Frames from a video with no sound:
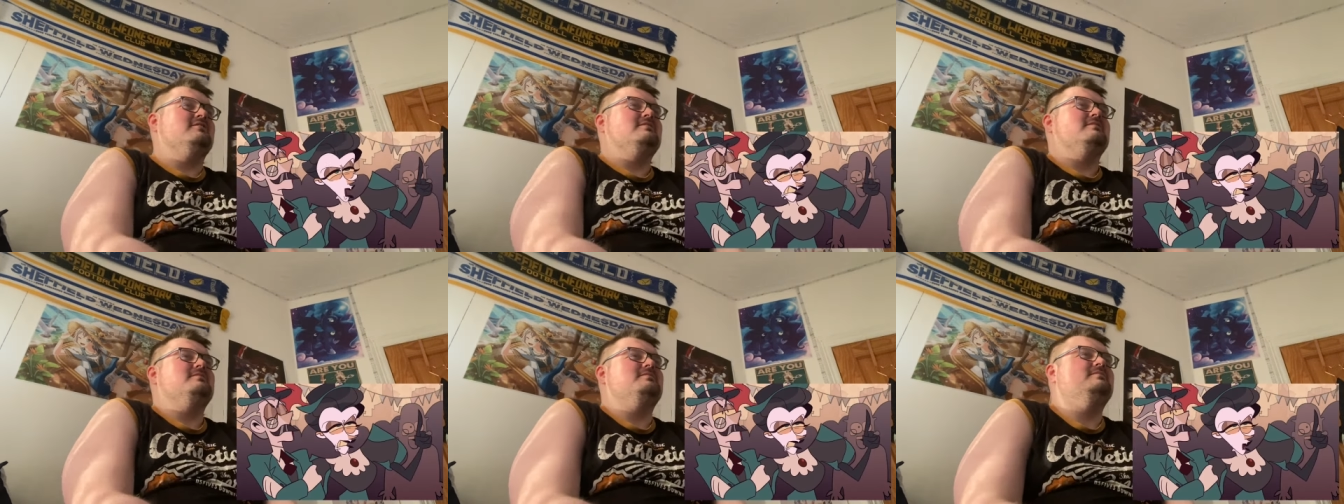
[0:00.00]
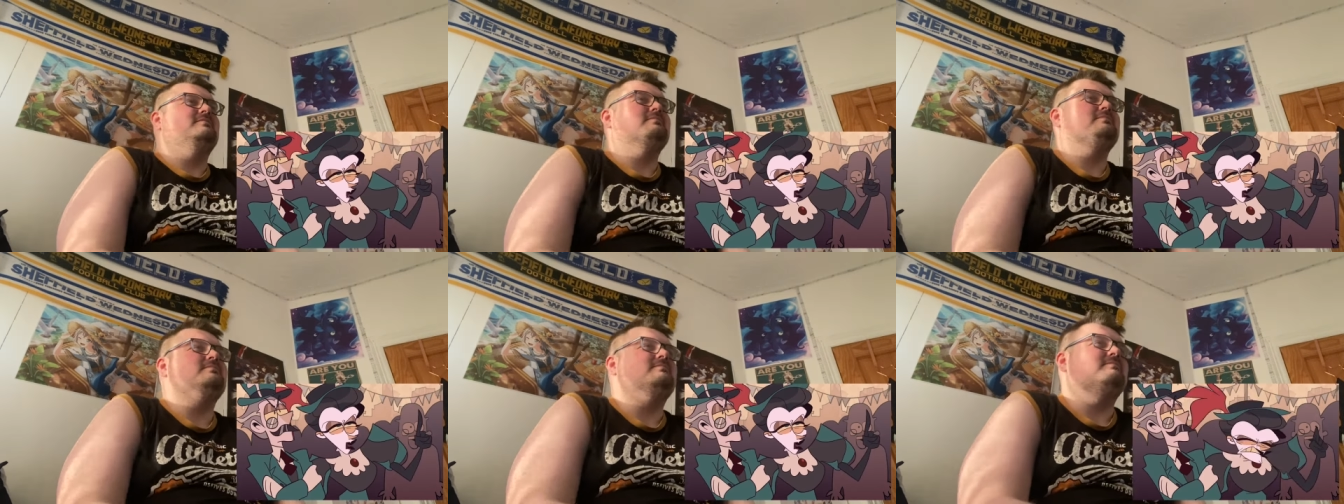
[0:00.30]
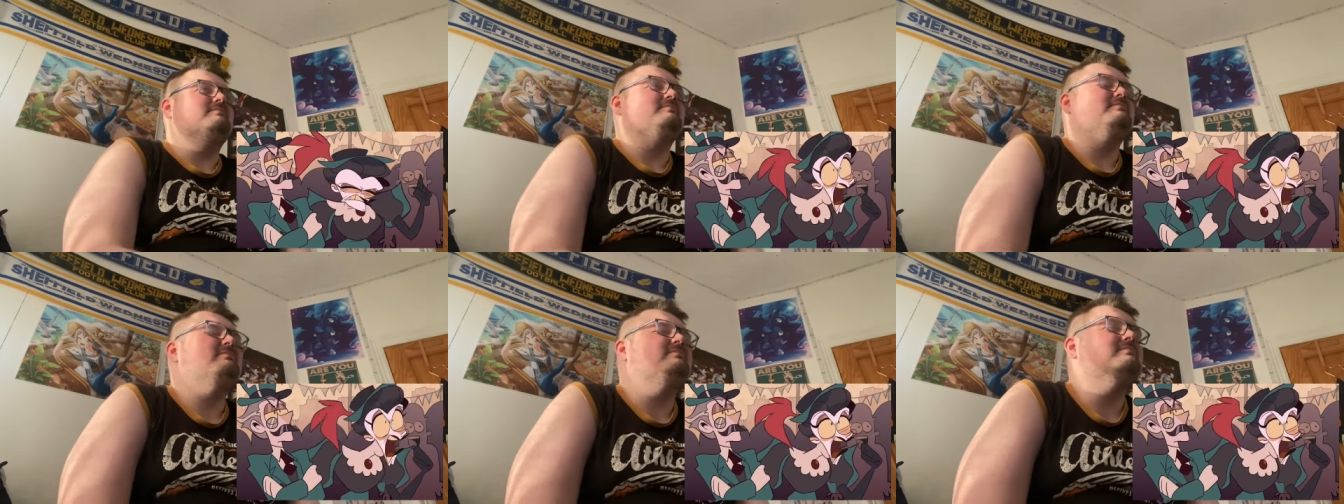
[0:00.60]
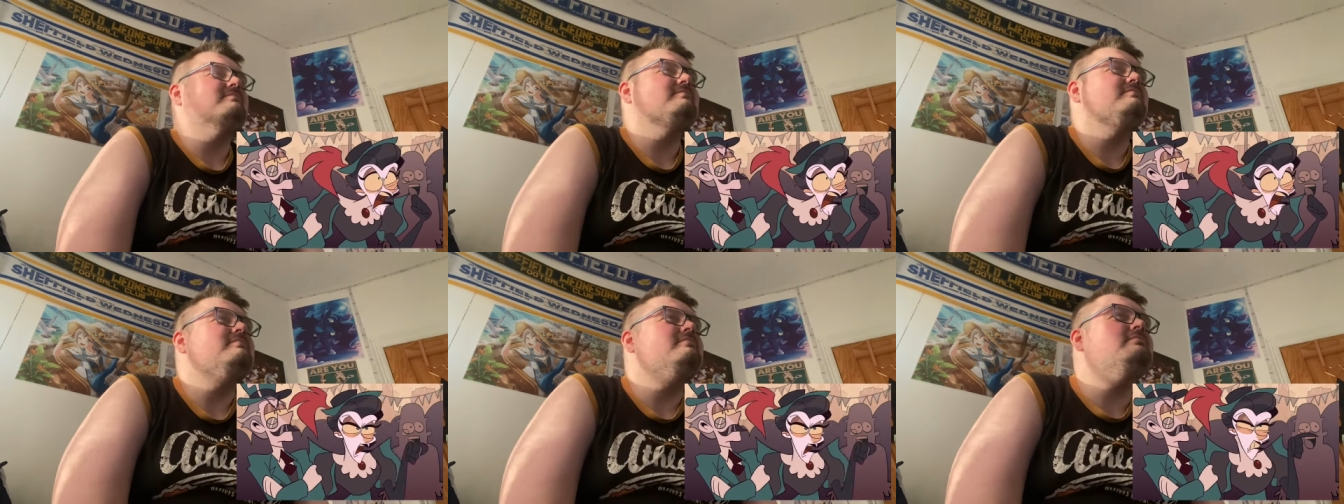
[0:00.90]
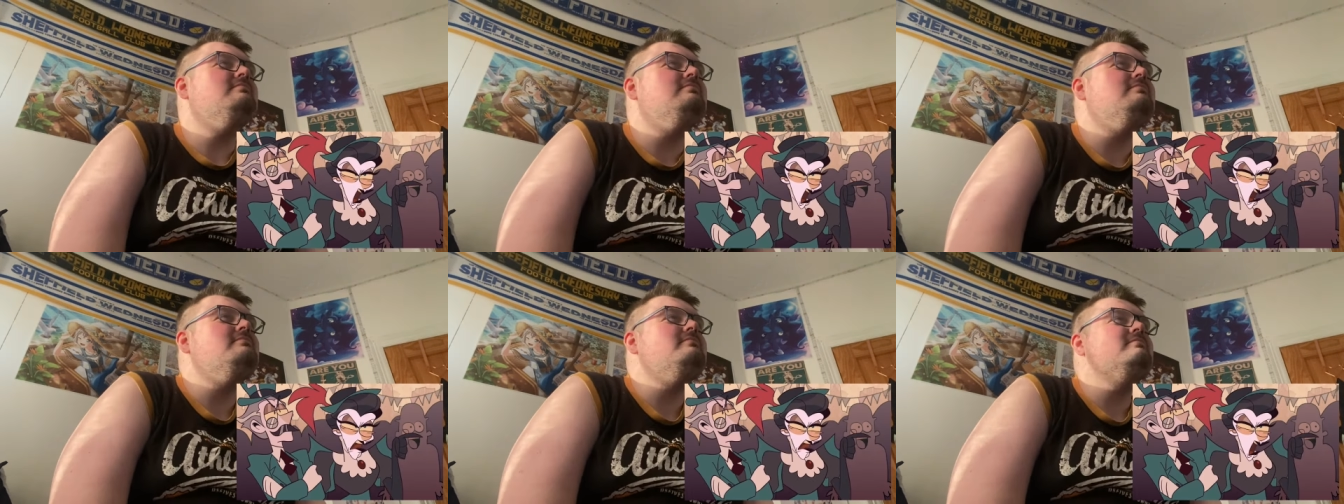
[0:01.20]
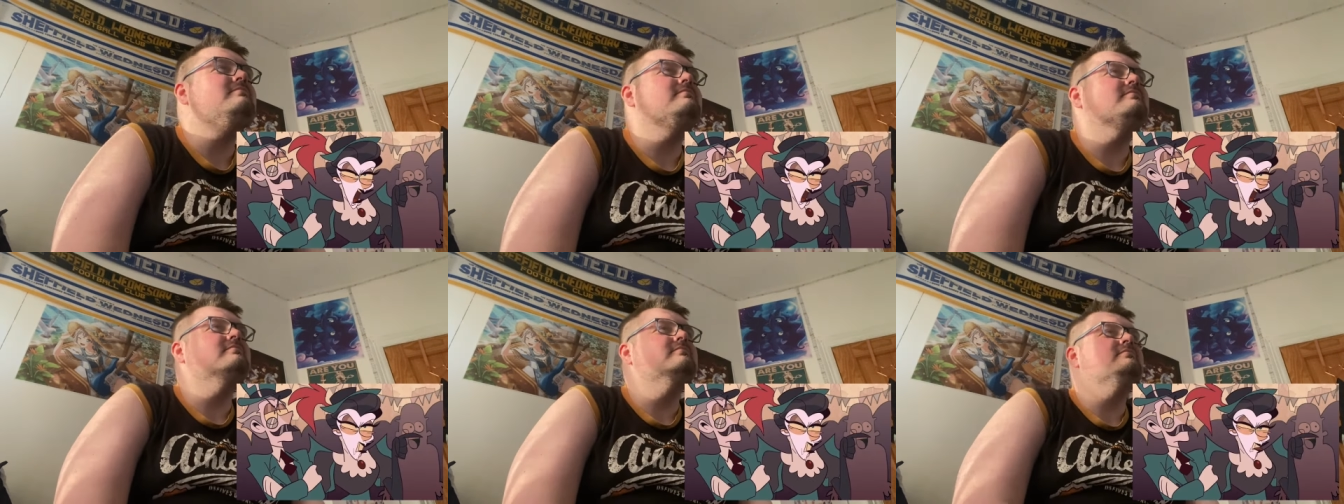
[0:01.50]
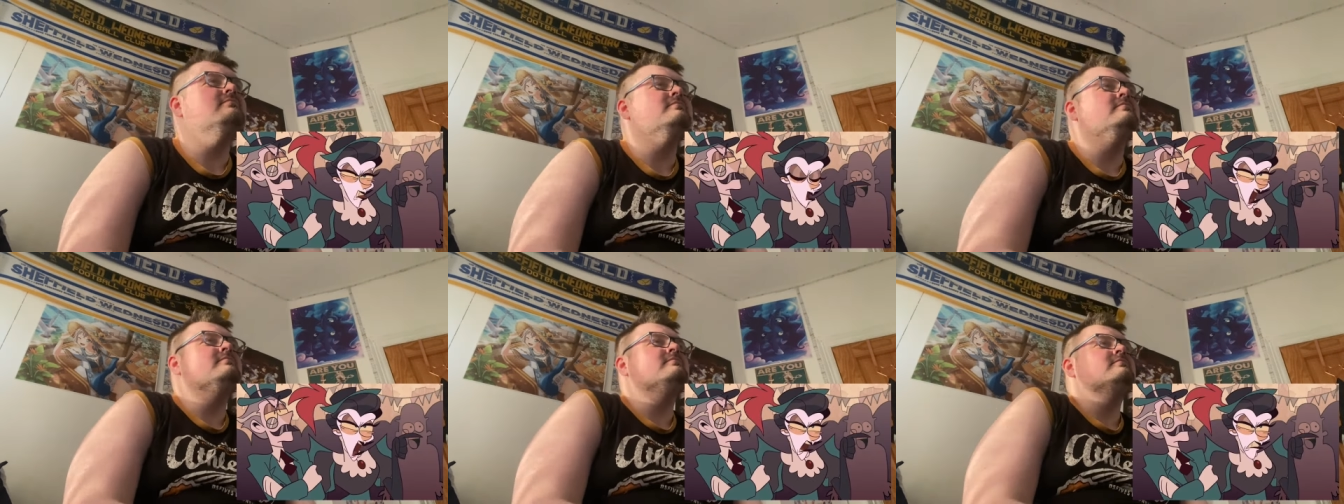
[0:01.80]
don't you dare tarnish
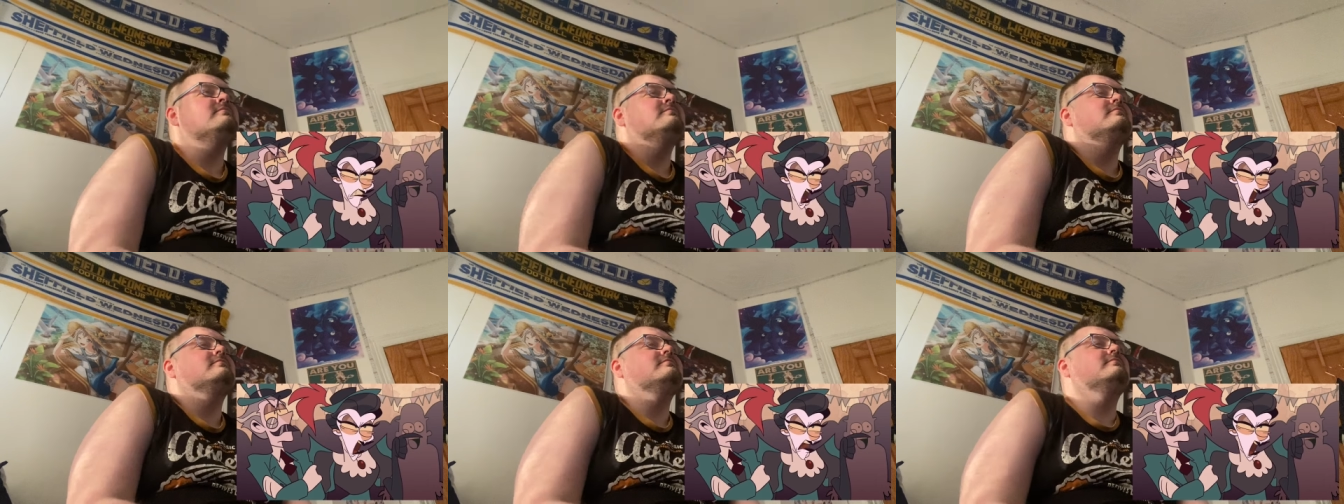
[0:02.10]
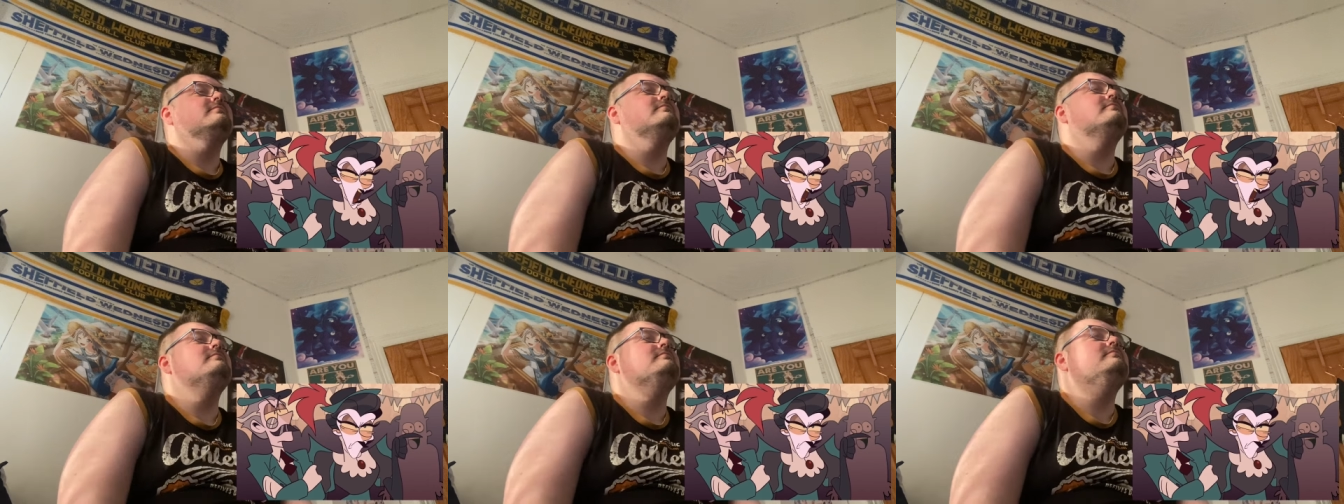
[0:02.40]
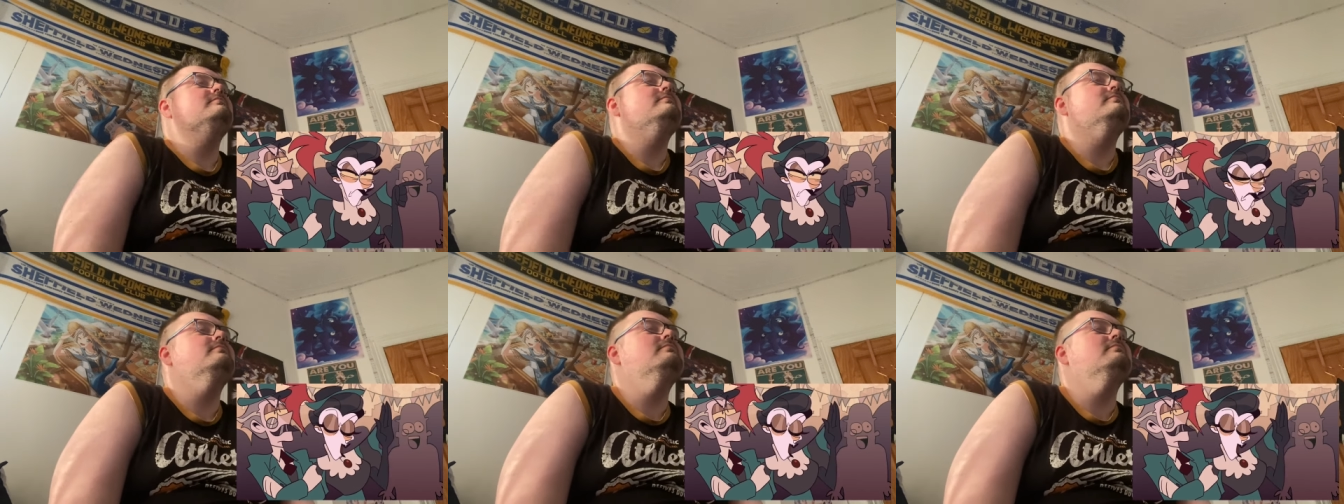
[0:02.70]
the Braden name,